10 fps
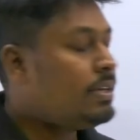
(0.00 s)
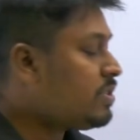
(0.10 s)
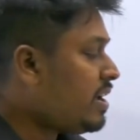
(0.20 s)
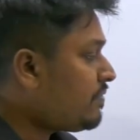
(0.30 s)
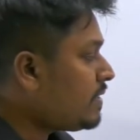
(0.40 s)

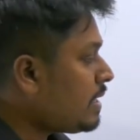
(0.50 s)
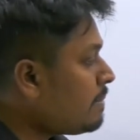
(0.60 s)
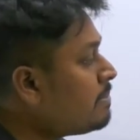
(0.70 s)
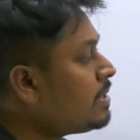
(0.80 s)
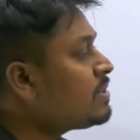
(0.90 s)
So if the
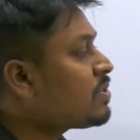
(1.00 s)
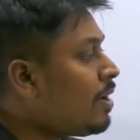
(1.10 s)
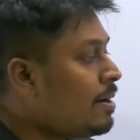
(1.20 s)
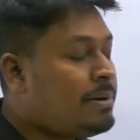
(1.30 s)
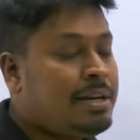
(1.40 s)
number is
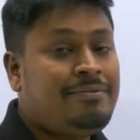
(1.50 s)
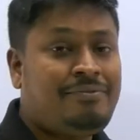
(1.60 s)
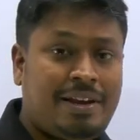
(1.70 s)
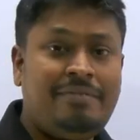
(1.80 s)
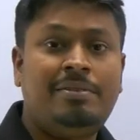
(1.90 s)
common in
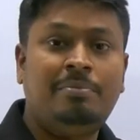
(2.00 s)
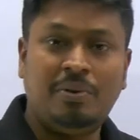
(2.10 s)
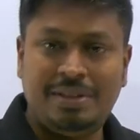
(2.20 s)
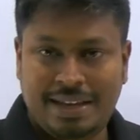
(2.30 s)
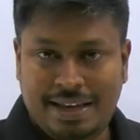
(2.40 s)
5 in
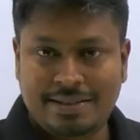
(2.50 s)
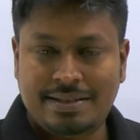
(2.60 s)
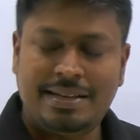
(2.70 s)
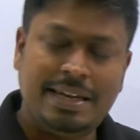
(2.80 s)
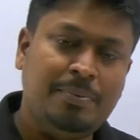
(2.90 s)
both the
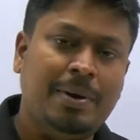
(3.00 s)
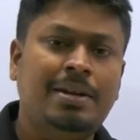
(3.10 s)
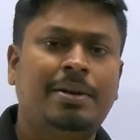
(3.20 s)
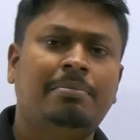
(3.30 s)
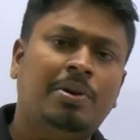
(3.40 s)
cases, any
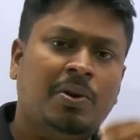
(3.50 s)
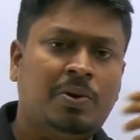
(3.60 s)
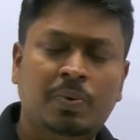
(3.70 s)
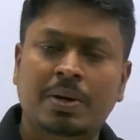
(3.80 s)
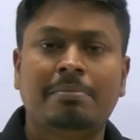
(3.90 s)
one number
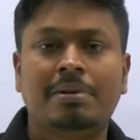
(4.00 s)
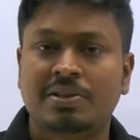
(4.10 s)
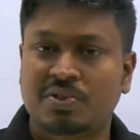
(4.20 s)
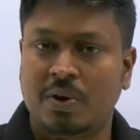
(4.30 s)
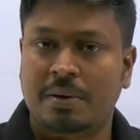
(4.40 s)
or two number
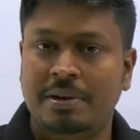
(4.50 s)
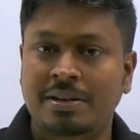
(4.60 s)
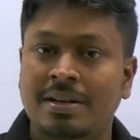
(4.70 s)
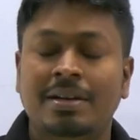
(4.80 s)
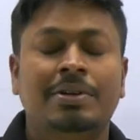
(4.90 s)
is
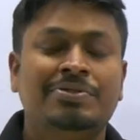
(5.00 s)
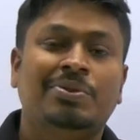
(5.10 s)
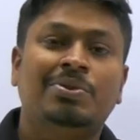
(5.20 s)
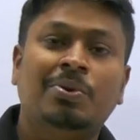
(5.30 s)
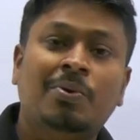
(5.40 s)
common.
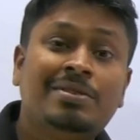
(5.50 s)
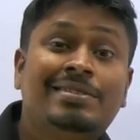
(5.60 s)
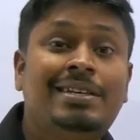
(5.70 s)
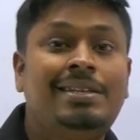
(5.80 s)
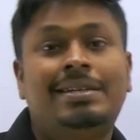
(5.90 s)
So don't
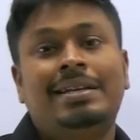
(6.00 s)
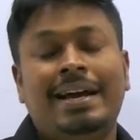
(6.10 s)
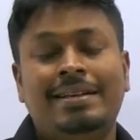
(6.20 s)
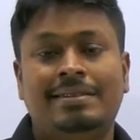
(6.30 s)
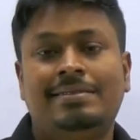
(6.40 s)
see the
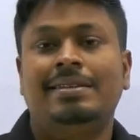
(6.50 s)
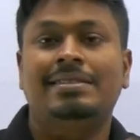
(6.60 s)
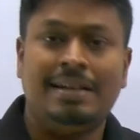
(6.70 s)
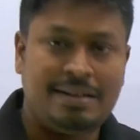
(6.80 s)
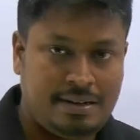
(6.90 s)
dice as a
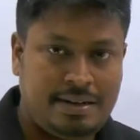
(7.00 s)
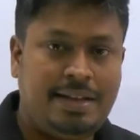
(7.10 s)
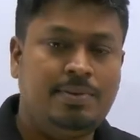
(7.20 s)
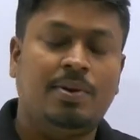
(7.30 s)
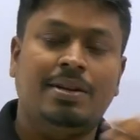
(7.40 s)
general
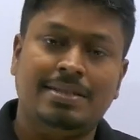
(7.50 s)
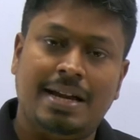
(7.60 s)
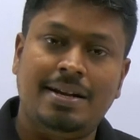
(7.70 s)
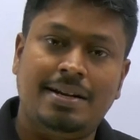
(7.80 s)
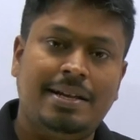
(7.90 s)
dice or a
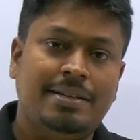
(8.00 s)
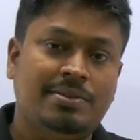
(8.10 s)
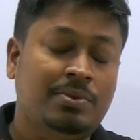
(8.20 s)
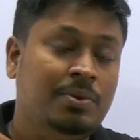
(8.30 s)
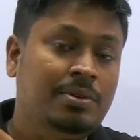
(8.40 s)
standard dice.
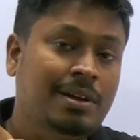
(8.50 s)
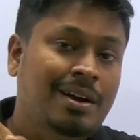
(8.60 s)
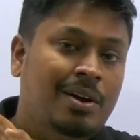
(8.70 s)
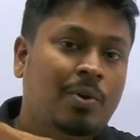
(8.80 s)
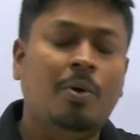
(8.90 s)
Don't
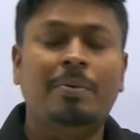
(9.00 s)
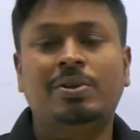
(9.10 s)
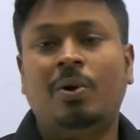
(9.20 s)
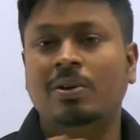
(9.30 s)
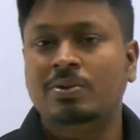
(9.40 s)
go
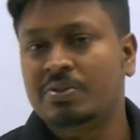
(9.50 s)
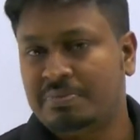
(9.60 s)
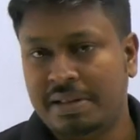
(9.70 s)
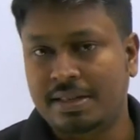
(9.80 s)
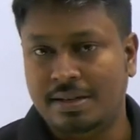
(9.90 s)
with all
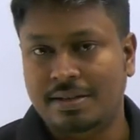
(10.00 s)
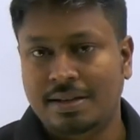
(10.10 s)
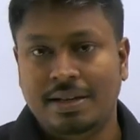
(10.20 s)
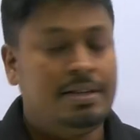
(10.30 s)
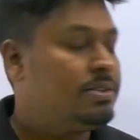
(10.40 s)
those methods.
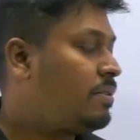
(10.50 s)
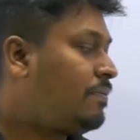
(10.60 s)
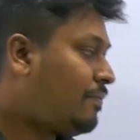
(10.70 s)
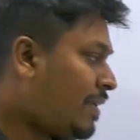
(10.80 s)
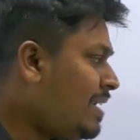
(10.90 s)
So
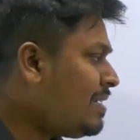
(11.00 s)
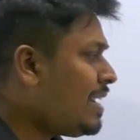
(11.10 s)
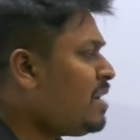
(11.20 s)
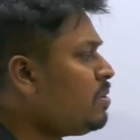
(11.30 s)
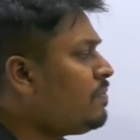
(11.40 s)

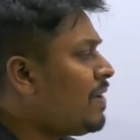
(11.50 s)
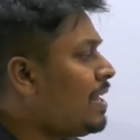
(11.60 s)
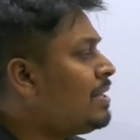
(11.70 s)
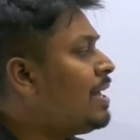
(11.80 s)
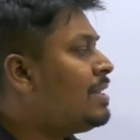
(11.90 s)
try to
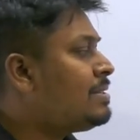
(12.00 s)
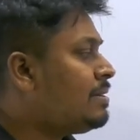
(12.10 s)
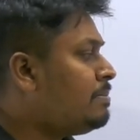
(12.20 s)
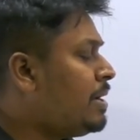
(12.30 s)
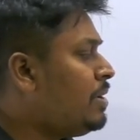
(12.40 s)
find the
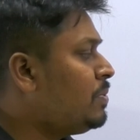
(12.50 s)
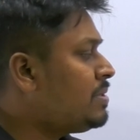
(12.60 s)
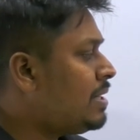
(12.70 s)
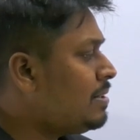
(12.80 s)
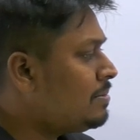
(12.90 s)
answer by
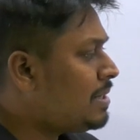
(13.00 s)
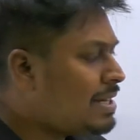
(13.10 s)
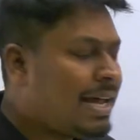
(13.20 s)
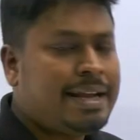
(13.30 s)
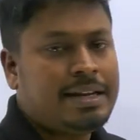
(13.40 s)
using the
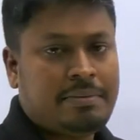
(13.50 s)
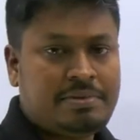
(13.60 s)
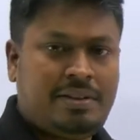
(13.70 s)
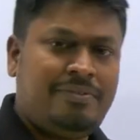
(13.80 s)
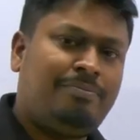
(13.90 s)

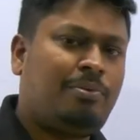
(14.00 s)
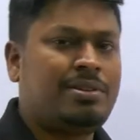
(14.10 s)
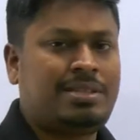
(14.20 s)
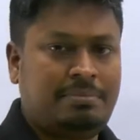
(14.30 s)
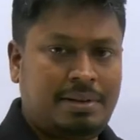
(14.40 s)
diagrams if
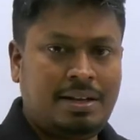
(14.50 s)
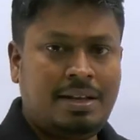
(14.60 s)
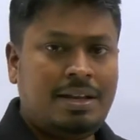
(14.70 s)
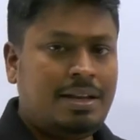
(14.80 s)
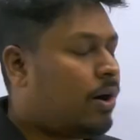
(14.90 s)
possible,
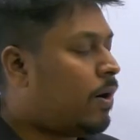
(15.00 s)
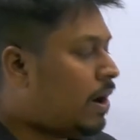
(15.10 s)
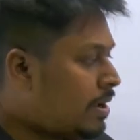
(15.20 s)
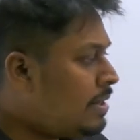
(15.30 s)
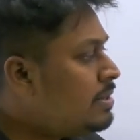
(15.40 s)

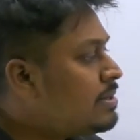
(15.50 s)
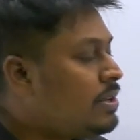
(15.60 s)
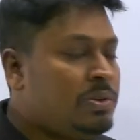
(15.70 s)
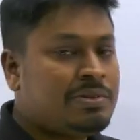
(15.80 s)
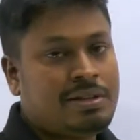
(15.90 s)
or else
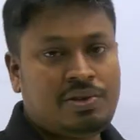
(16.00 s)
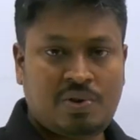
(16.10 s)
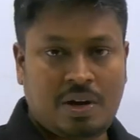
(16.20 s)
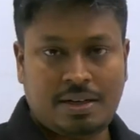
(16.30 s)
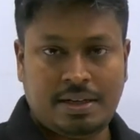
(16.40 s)
use the
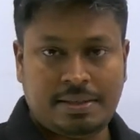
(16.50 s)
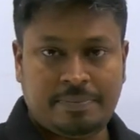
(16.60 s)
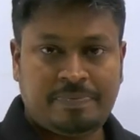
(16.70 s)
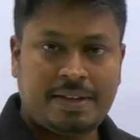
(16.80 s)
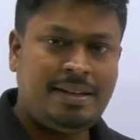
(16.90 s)
shortcut.
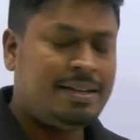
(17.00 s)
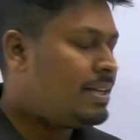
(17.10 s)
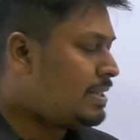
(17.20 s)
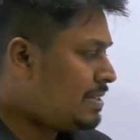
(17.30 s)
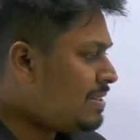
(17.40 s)
Okay?
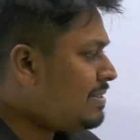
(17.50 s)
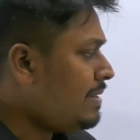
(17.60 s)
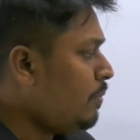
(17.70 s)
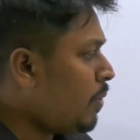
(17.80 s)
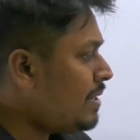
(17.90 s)
Just
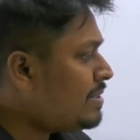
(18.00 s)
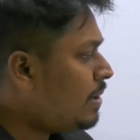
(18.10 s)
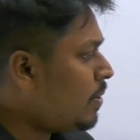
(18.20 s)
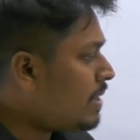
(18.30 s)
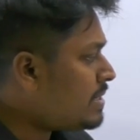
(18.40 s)
see what is the
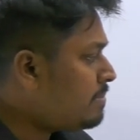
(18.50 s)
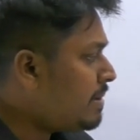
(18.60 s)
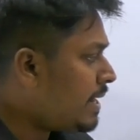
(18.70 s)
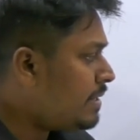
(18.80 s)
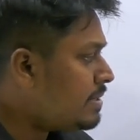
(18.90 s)
logic
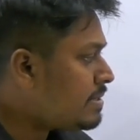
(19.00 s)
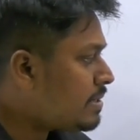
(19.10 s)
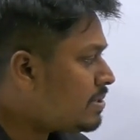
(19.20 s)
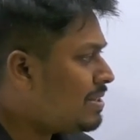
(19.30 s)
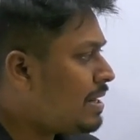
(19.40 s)
behind this.
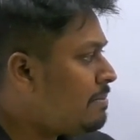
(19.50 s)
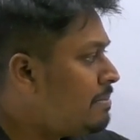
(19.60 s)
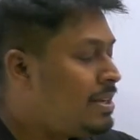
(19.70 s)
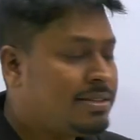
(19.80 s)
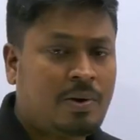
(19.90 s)
So the
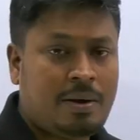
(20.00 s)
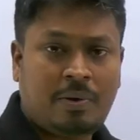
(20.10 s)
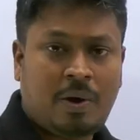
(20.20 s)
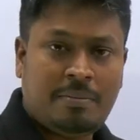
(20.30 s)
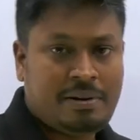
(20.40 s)
number is
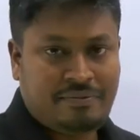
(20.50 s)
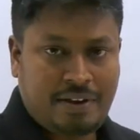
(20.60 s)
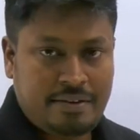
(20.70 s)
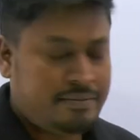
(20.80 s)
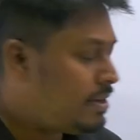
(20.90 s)
common
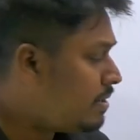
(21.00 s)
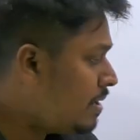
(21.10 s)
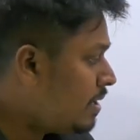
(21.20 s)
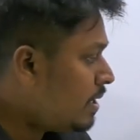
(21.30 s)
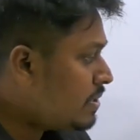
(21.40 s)
5 here.
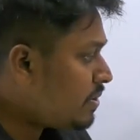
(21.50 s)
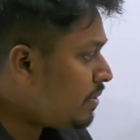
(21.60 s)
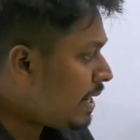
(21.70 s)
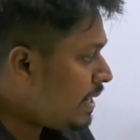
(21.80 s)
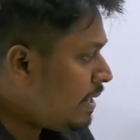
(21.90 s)
So
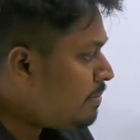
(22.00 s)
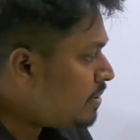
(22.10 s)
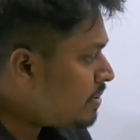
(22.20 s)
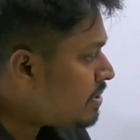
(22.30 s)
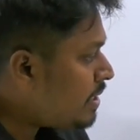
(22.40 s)
you can
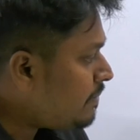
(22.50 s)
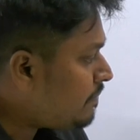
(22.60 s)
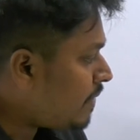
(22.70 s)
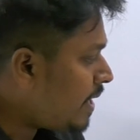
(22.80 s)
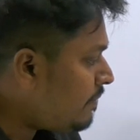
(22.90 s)
able to see
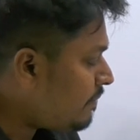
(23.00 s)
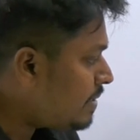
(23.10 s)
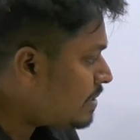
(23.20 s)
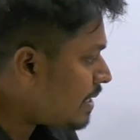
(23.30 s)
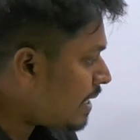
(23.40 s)
5
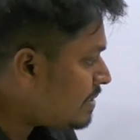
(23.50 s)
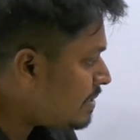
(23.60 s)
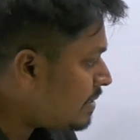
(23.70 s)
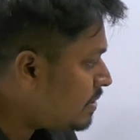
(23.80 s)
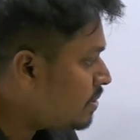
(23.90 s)
is
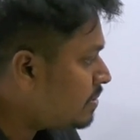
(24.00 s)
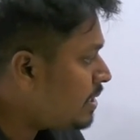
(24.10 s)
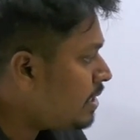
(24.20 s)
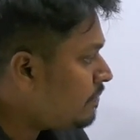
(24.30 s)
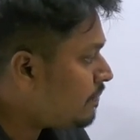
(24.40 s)
adjacent to
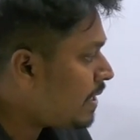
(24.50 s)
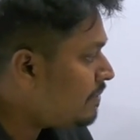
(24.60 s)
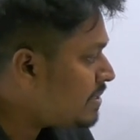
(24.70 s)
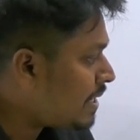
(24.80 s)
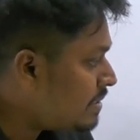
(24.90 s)
3,
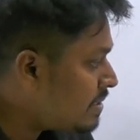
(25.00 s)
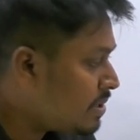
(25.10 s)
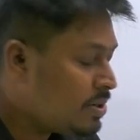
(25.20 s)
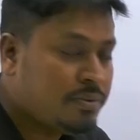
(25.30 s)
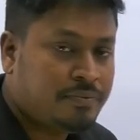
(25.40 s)
5 is
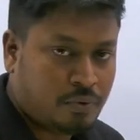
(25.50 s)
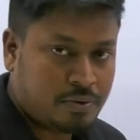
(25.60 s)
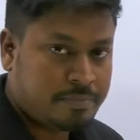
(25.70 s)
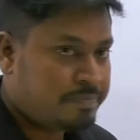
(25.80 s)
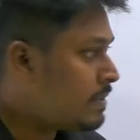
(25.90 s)
adjacent to 4.